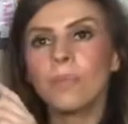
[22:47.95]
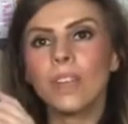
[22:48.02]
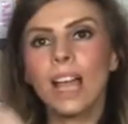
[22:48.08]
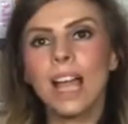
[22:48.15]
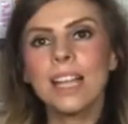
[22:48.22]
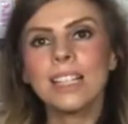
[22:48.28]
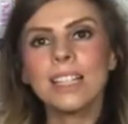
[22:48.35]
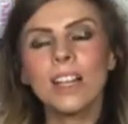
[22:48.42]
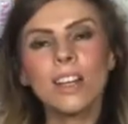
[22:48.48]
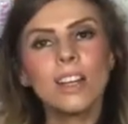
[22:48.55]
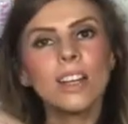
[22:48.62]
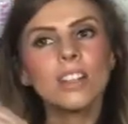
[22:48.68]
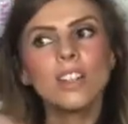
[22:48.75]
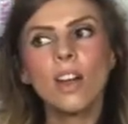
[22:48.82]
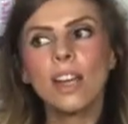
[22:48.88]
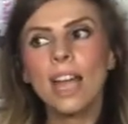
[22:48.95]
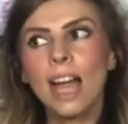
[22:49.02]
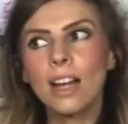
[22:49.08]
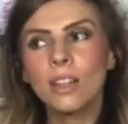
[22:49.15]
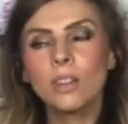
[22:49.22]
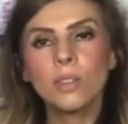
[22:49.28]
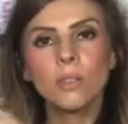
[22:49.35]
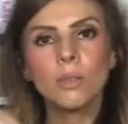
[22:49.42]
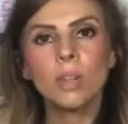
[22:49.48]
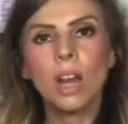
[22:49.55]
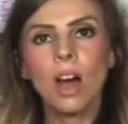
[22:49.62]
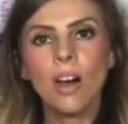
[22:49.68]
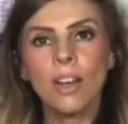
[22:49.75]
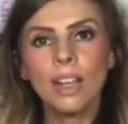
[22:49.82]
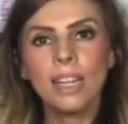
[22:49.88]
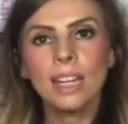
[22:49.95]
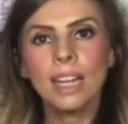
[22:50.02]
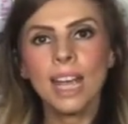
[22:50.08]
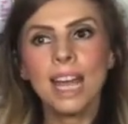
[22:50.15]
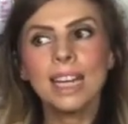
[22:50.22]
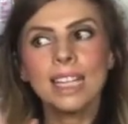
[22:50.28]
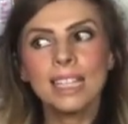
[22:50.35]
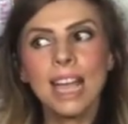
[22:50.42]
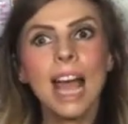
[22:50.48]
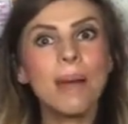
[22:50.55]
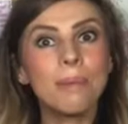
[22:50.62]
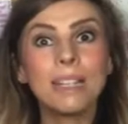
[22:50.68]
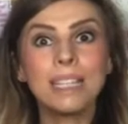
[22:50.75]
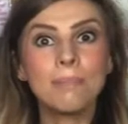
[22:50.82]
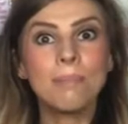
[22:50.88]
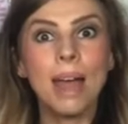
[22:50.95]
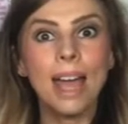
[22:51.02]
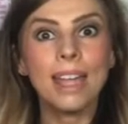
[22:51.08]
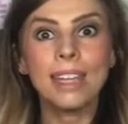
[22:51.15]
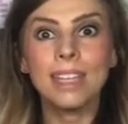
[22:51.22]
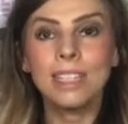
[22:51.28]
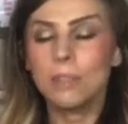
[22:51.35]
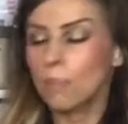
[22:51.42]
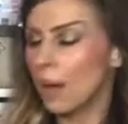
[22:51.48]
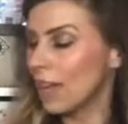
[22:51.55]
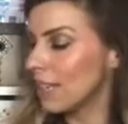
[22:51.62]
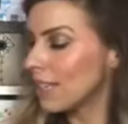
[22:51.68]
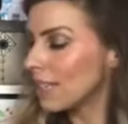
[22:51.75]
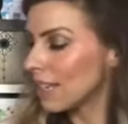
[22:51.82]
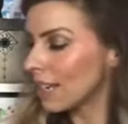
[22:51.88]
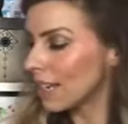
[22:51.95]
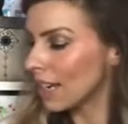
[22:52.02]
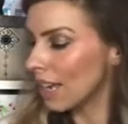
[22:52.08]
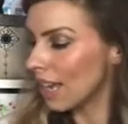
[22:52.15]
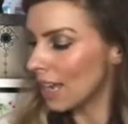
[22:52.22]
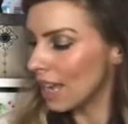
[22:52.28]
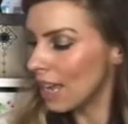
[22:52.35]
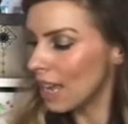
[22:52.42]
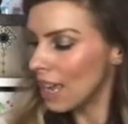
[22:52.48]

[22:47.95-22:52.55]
has like a diagonal line in it, and it's how it's made basically,